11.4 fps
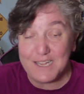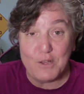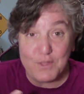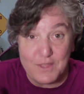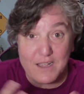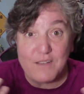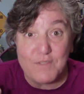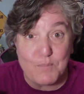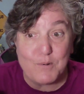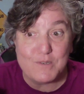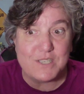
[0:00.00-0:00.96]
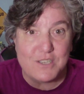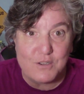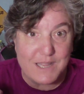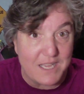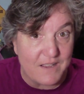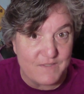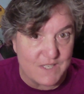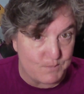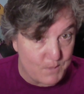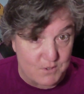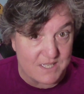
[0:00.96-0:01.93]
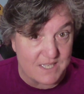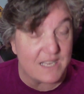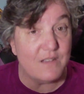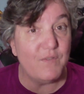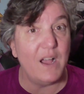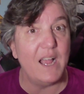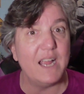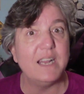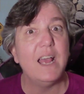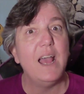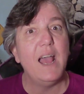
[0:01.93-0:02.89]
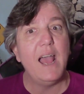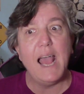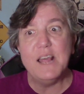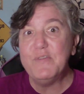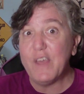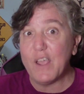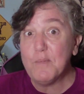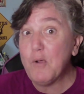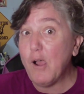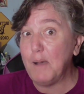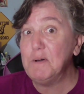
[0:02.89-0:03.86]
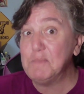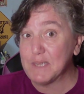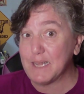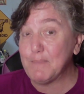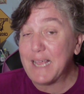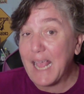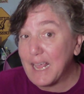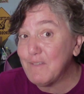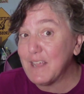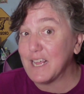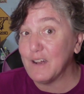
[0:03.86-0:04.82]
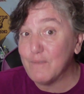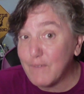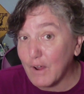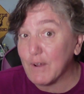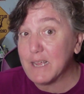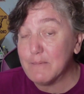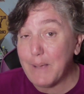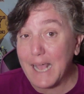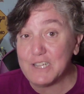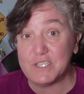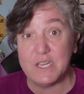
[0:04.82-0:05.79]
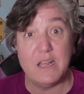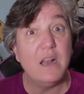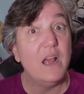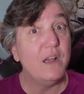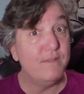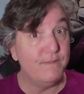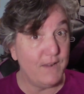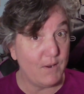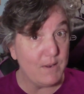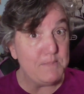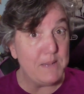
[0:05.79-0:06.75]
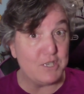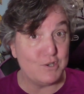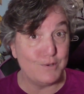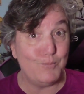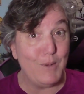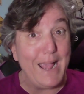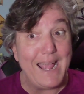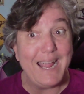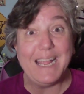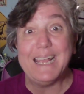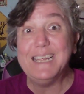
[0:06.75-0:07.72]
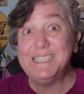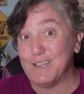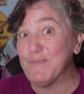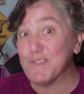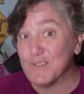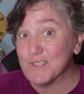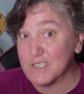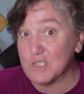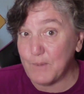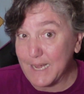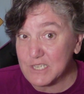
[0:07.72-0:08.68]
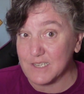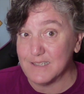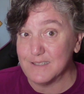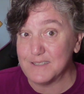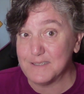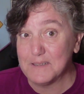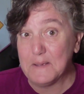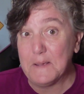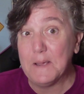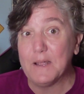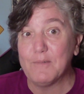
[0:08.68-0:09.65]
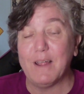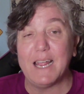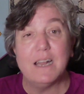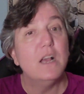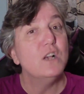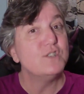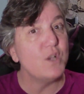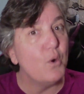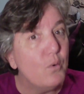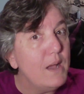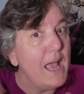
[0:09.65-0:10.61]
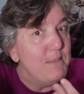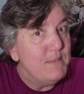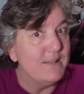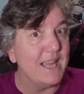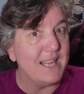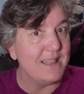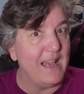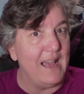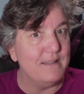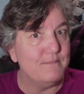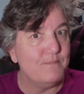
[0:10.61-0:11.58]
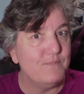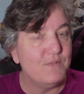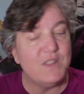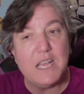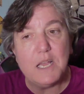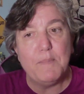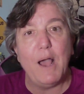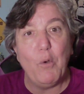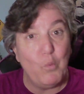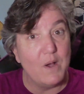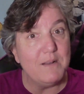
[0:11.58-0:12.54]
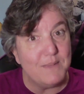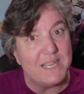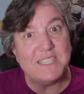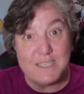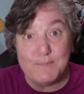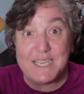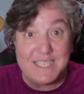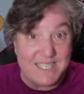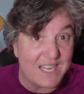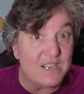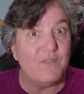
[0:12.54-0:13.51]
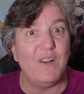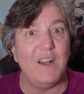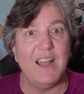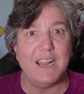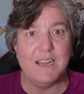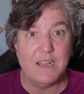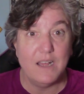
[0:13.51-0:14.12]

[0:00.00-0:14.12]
think of the person you think of as most dignified, and they're probably behaving in a very compassionate, very measured way in difficult situations, right? So emulate that. Think about what it means to be dignified